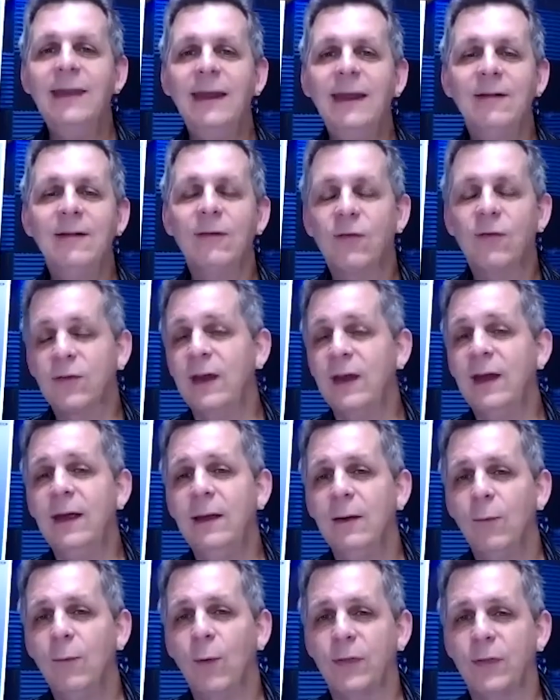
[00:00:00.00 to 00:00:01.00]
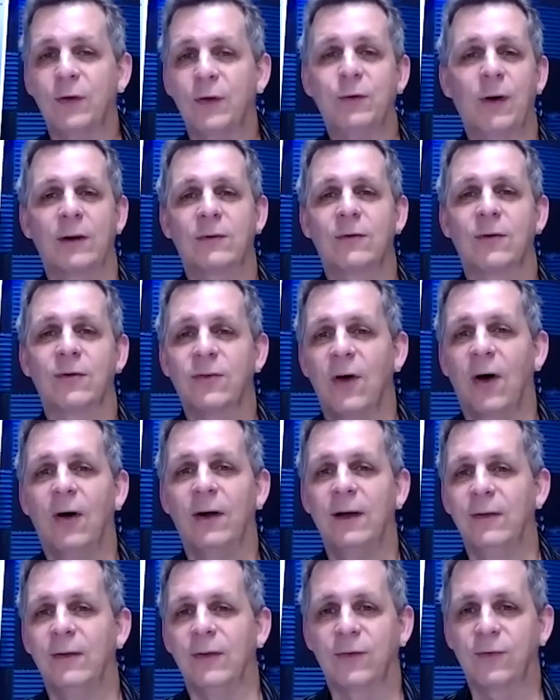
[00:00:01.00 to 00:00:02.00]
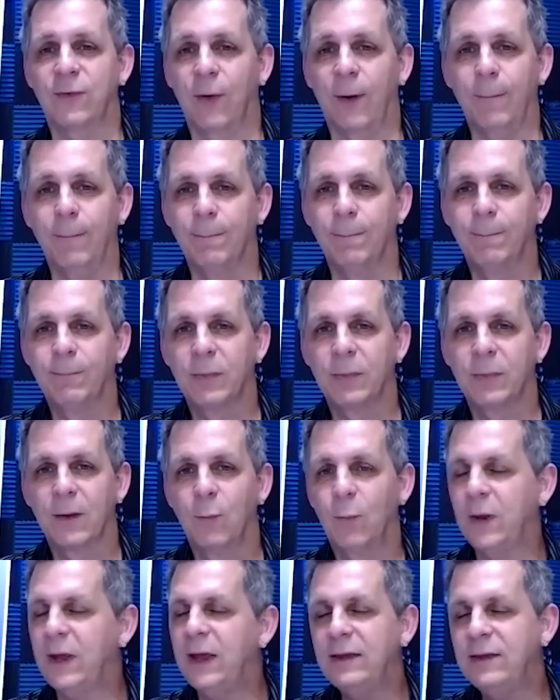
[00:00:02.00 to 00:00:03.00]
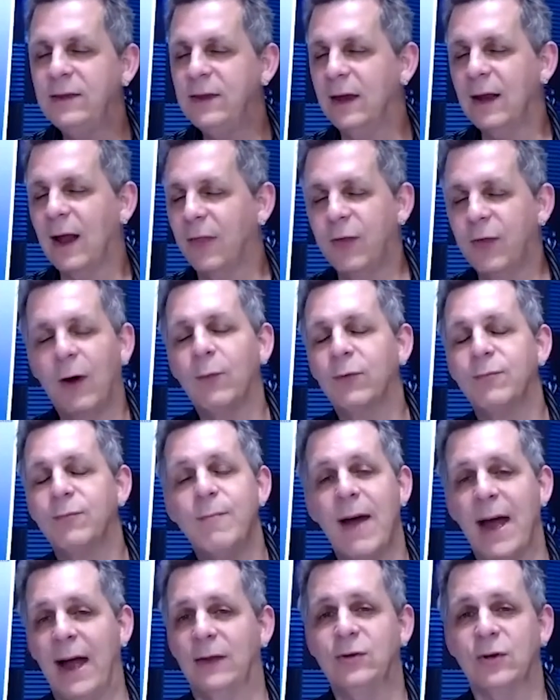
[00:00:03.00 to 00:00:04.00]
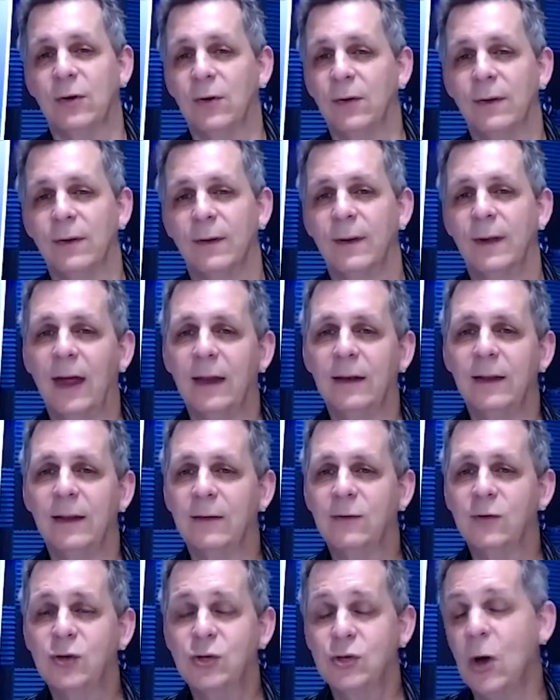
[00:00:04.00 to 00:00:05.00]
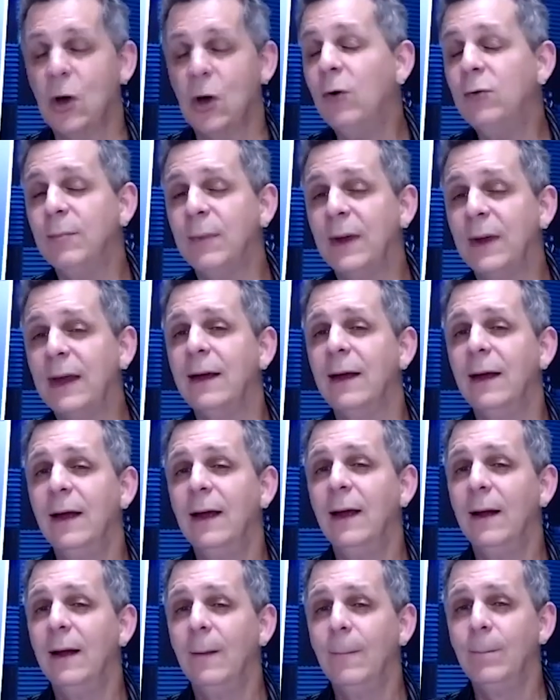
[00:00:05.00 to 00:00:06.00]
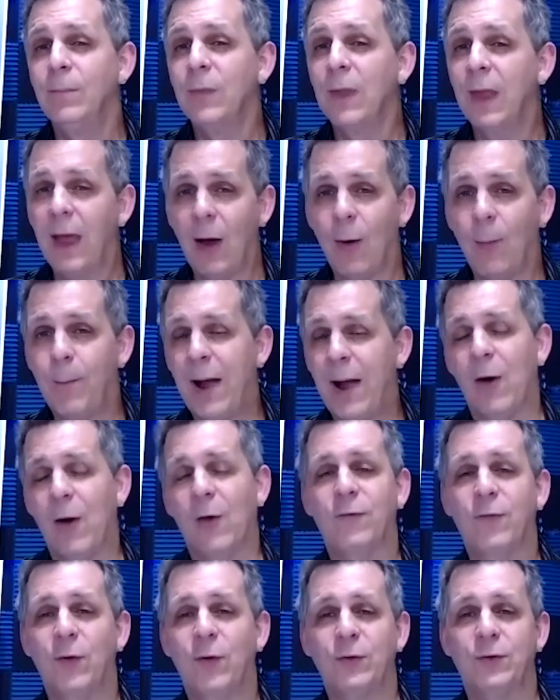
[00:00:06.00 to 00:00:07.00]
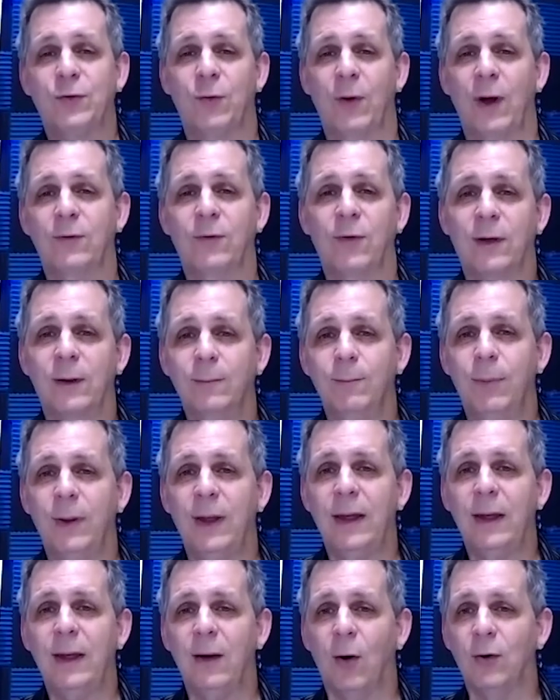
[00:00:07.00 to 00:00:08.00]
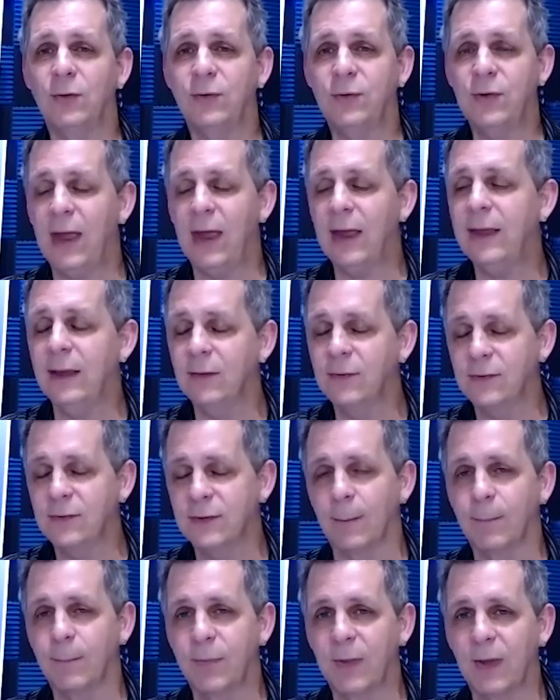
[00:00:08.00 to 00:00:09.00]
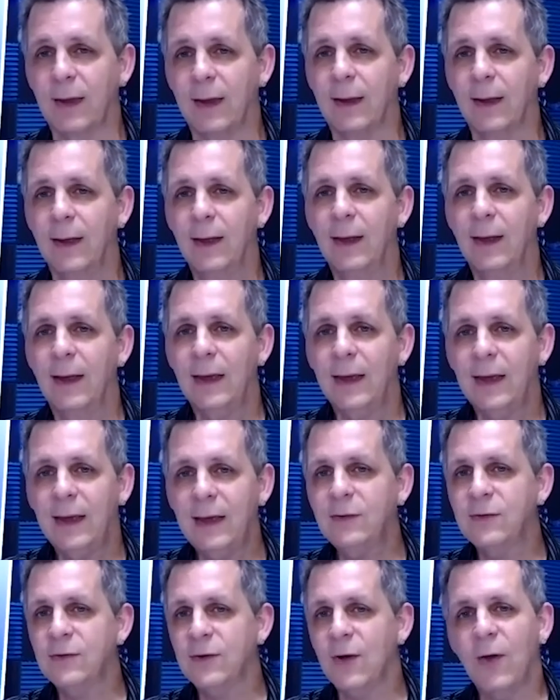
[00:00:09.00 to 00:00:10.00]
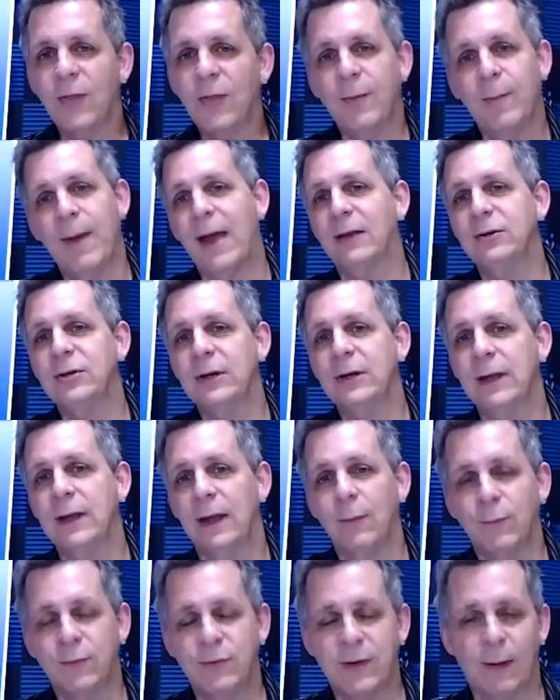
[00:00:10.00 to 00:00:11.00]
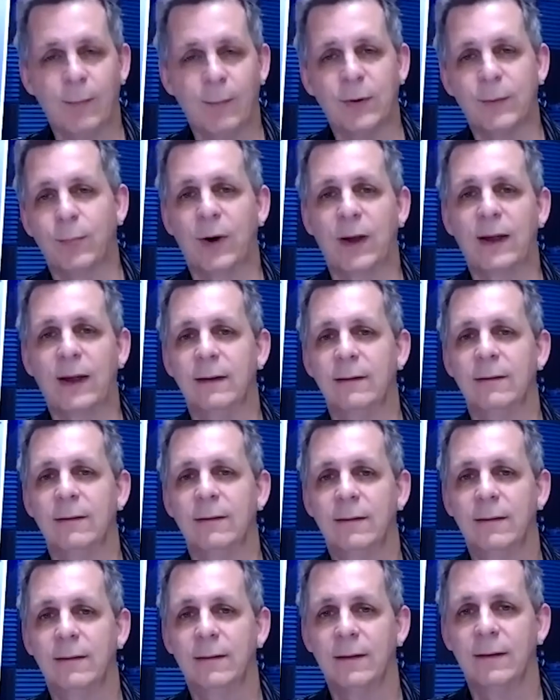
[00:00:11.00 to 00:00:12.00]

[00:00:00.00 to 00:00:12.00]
I didn't see, what the director saw in the script. What he did, I thought was magical. And it showed me how powerful a director can be on taking something Hmm. He saw the magic and was able to bring it